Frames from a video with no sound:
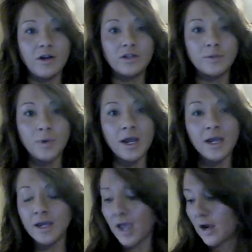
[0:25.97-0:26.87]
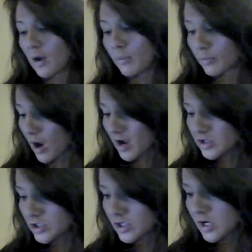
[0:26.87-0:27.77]
hairspray and a
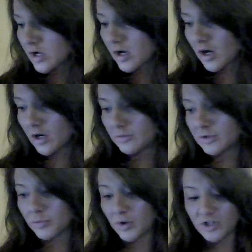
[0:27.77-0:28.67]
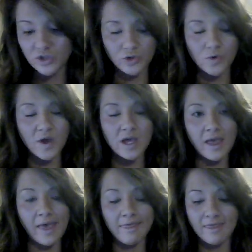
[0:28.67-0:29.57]
brush to brush through it.
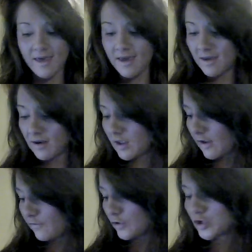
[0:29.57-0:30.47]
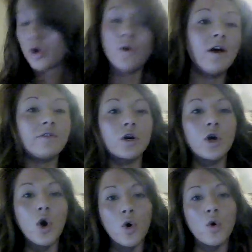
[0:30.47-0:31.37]
And then if you don't have a
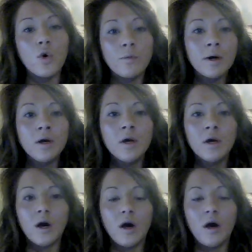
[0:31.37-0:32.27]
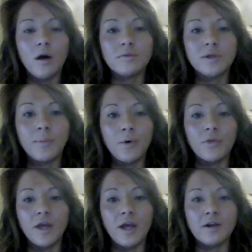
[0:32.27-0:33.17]
comb, to pull
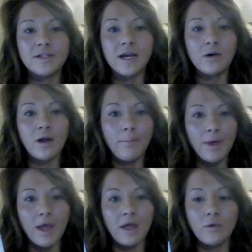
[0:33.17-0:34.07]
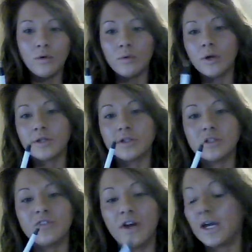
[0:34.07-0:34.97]
the hair down, a pen will work
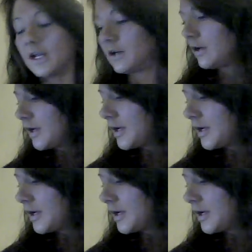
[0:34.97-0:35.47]
just fine.